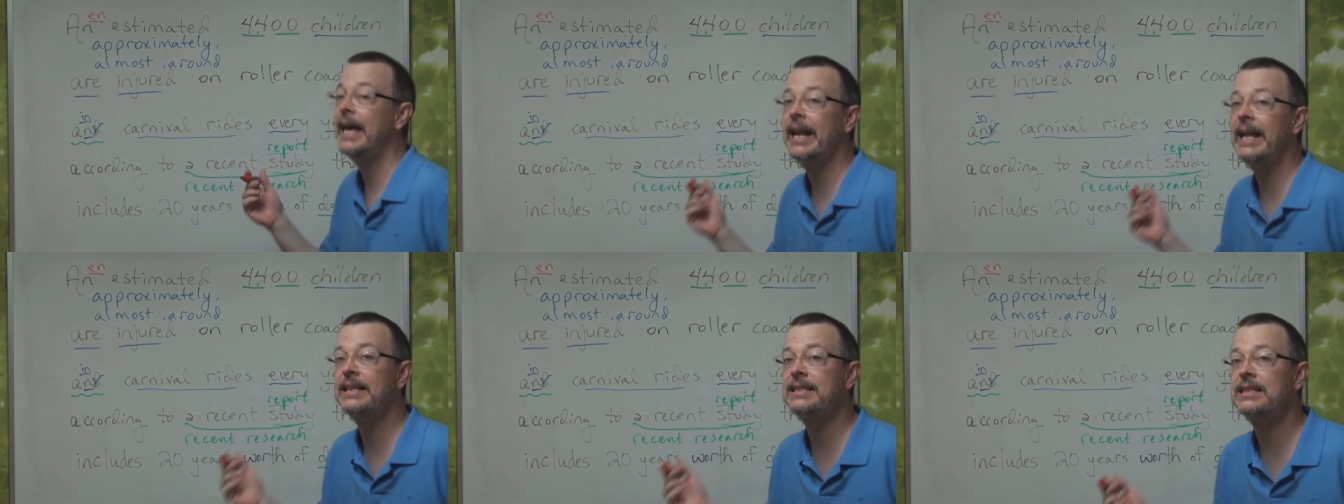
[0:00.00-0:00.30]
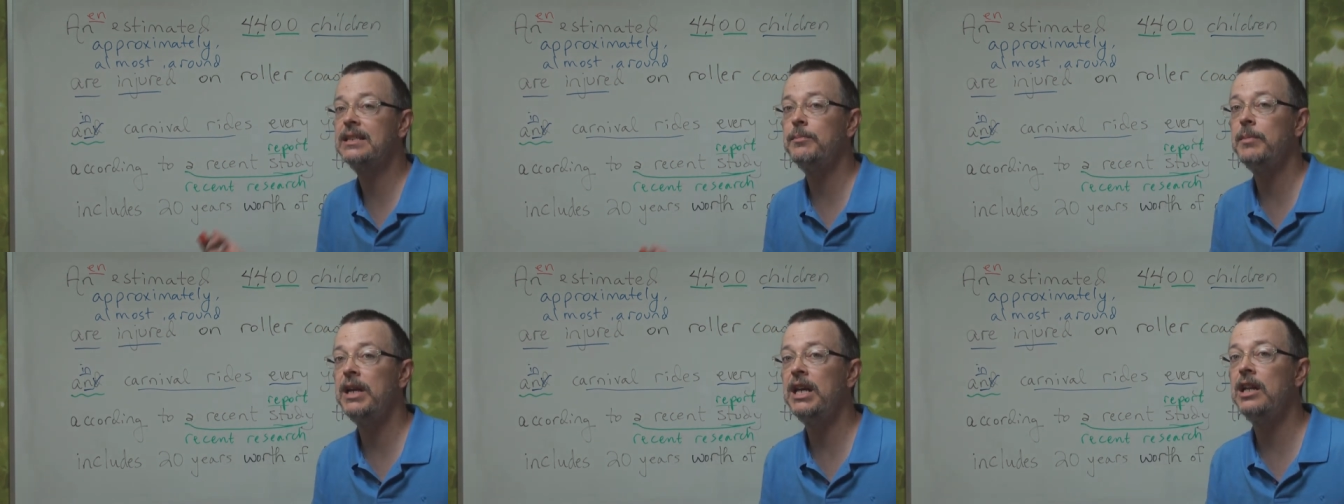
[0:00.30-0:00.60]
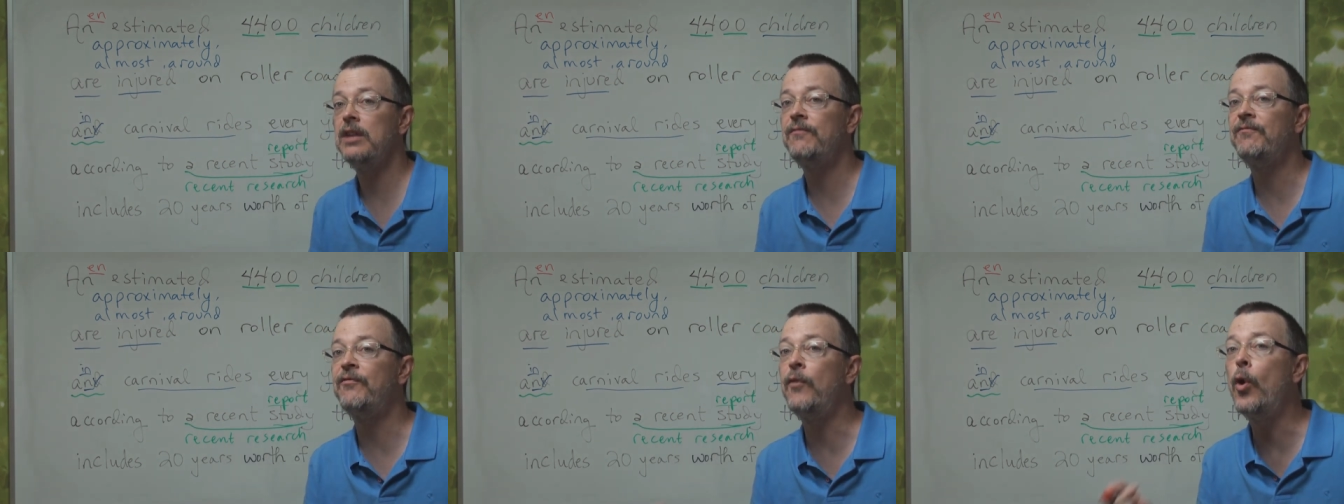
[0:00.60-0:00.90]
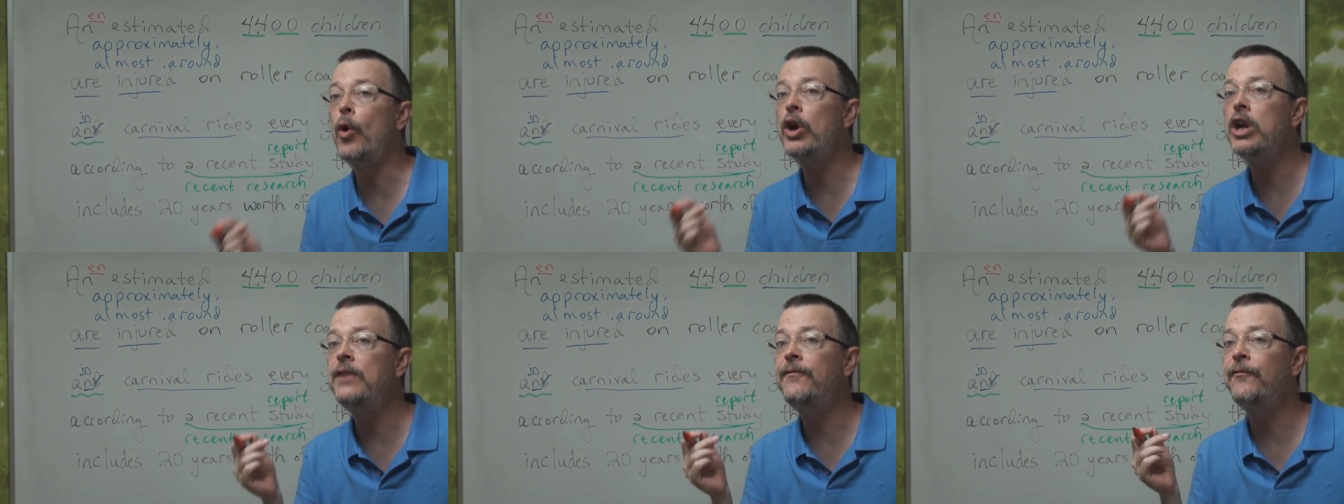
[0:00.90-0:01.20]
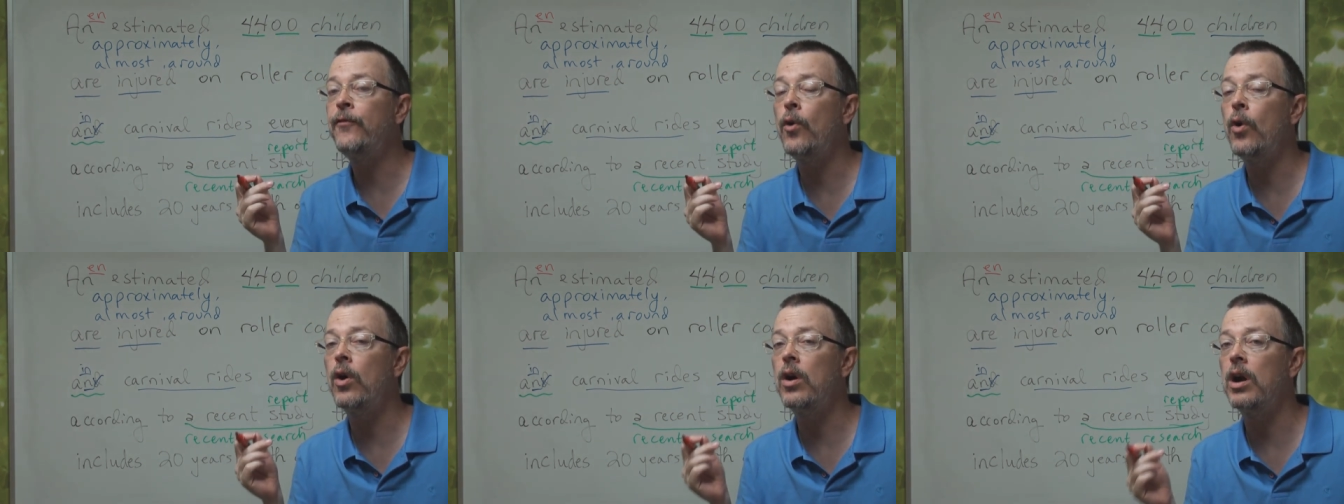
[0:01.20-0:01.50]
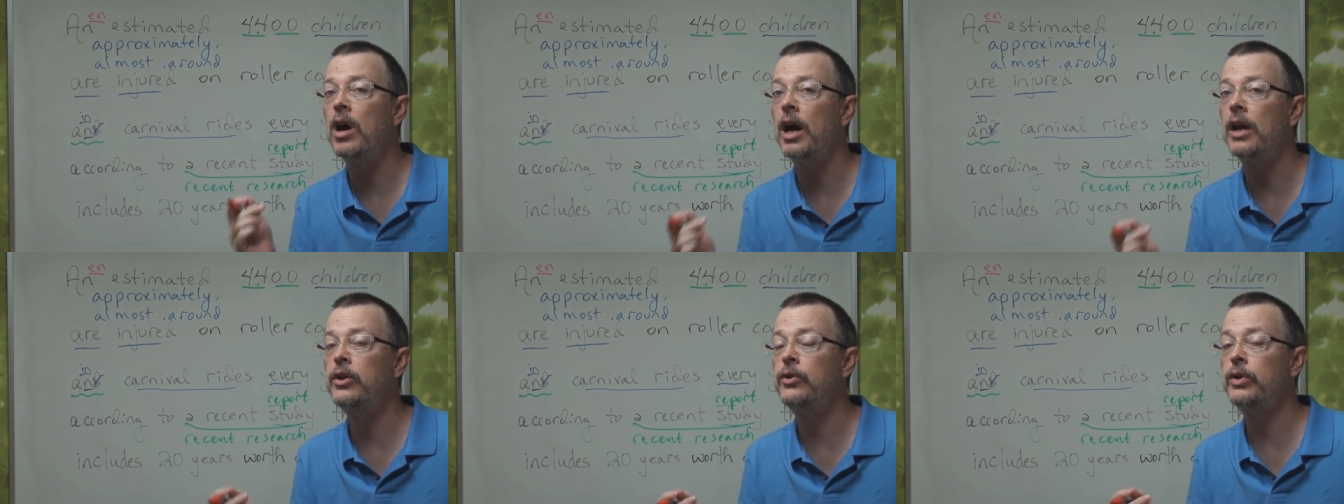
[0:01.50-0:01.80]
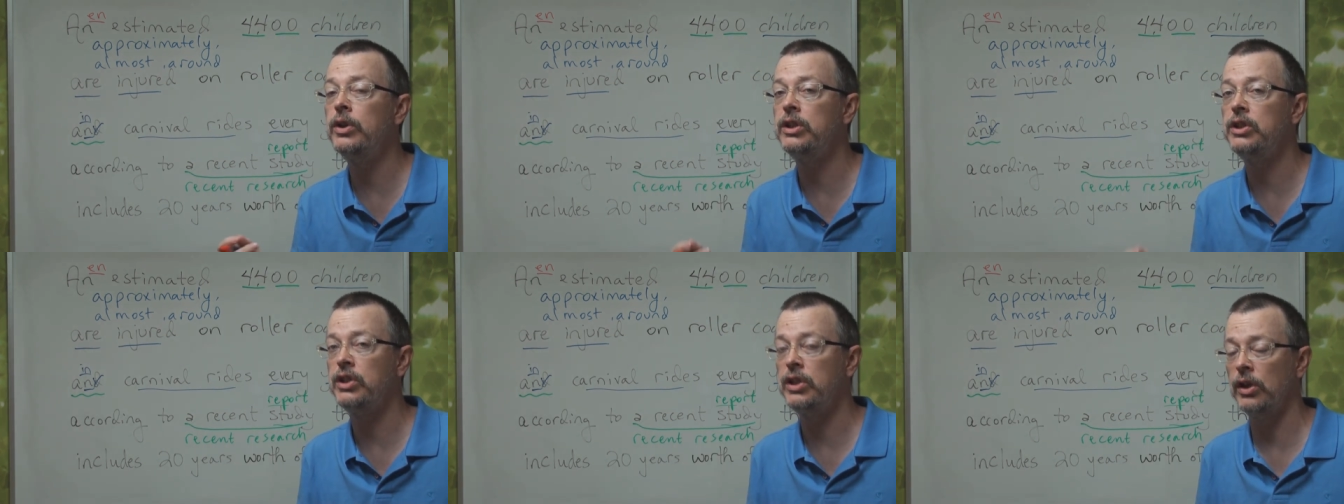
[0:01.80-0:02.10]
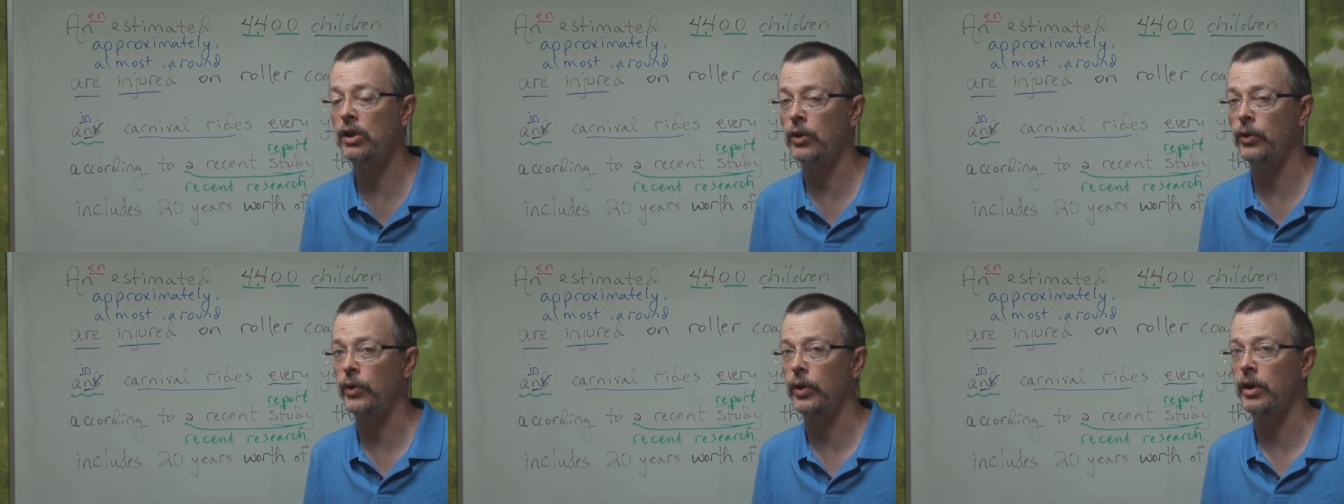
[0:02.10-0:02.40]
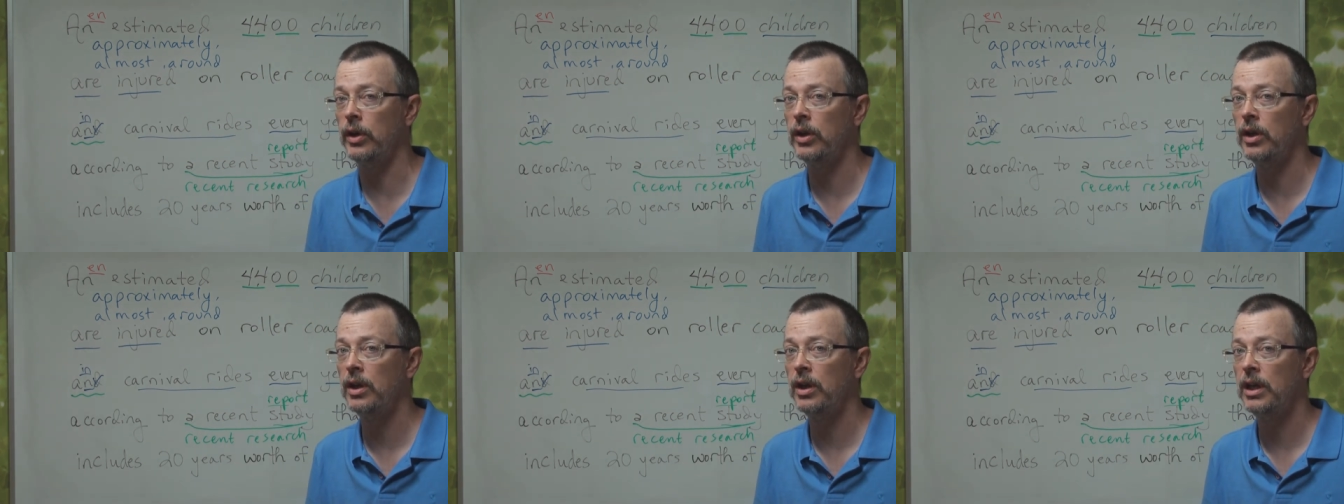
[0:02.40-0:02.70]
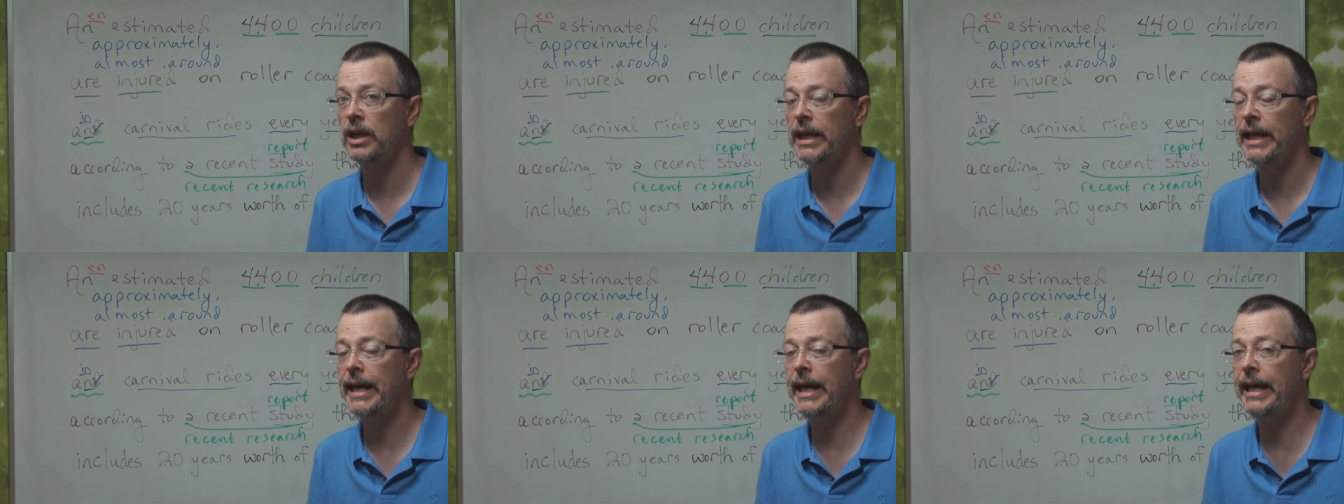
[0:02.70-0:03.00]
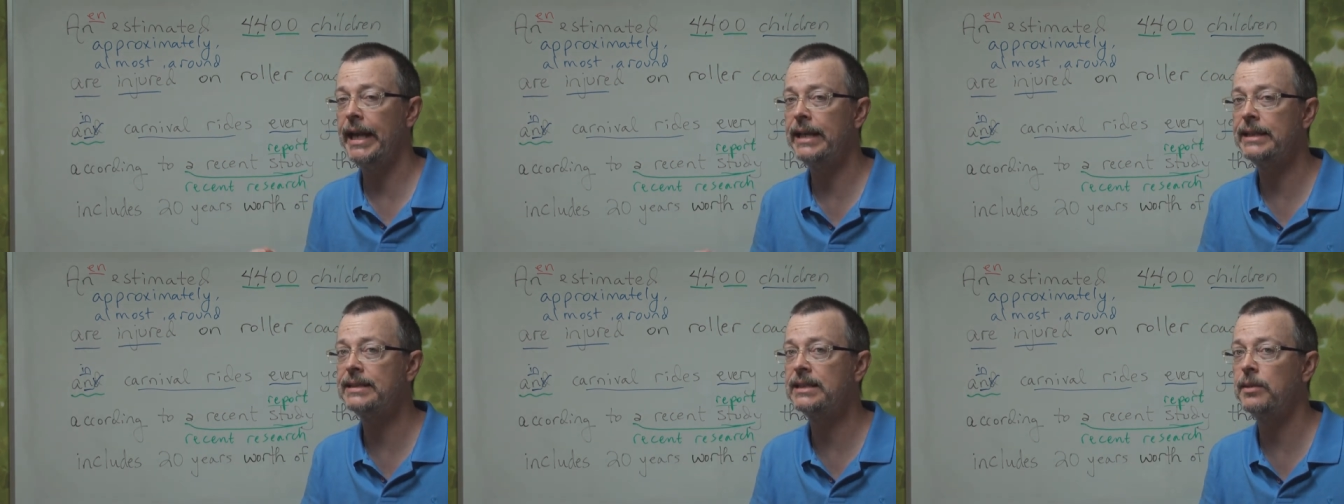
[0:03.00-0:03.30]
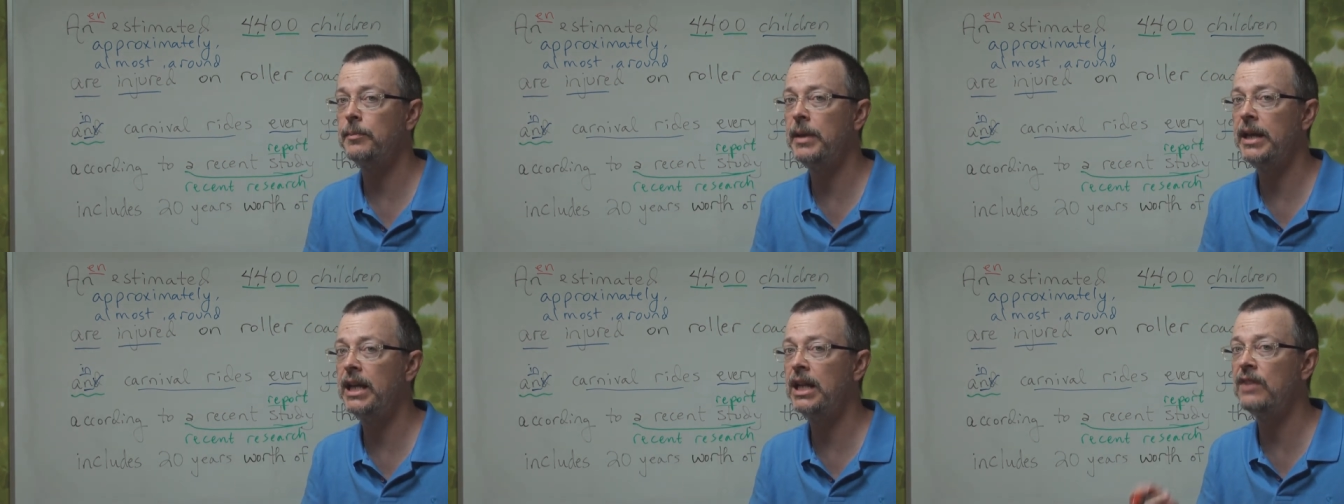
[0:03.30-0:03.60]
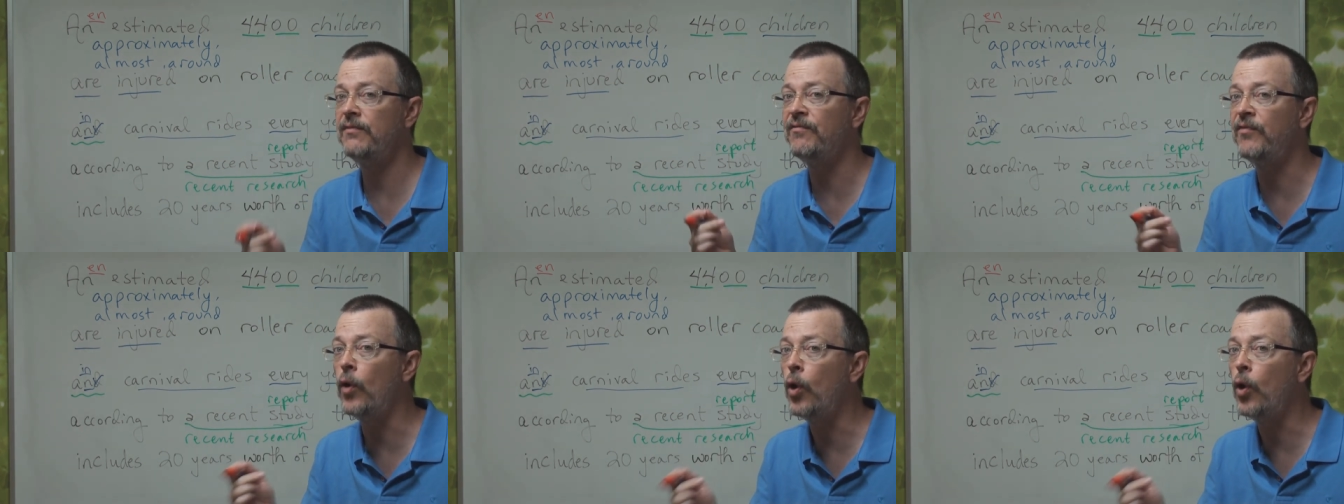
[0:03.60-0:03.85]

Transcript: An estimated 4,400 children, an estimated